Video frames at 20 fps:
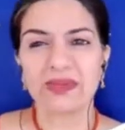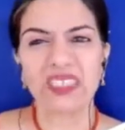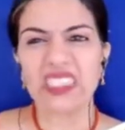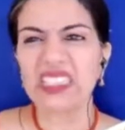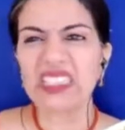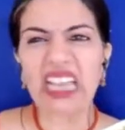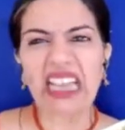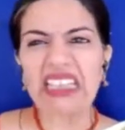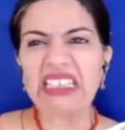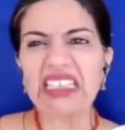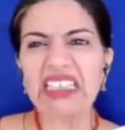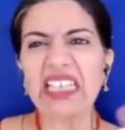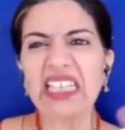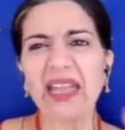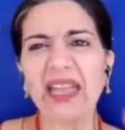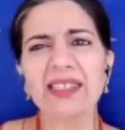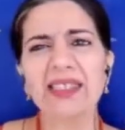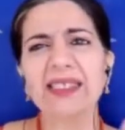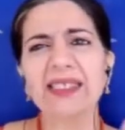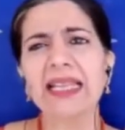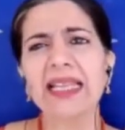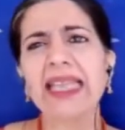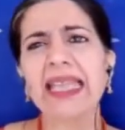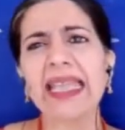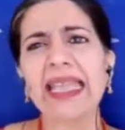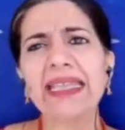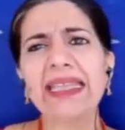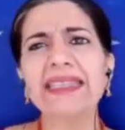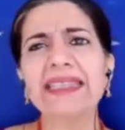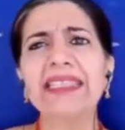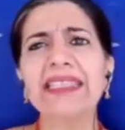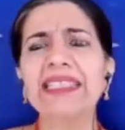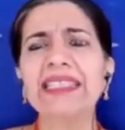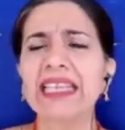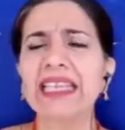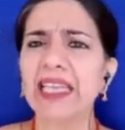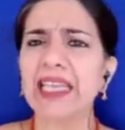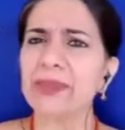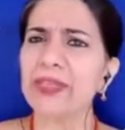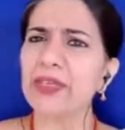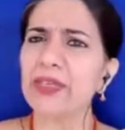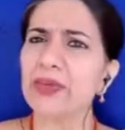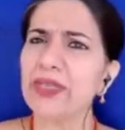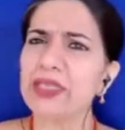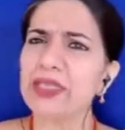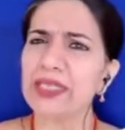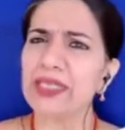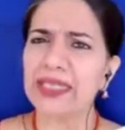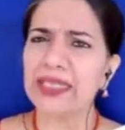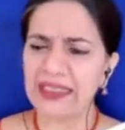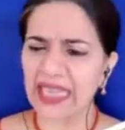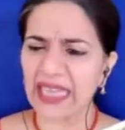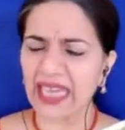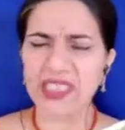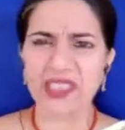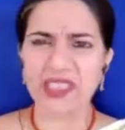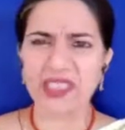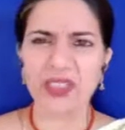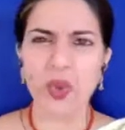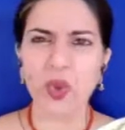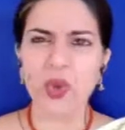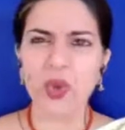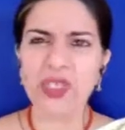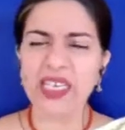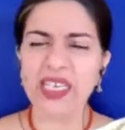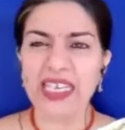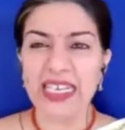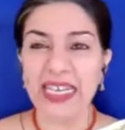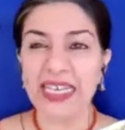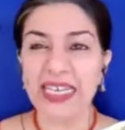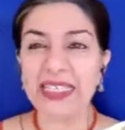The son didn't understand anything that had been written in that note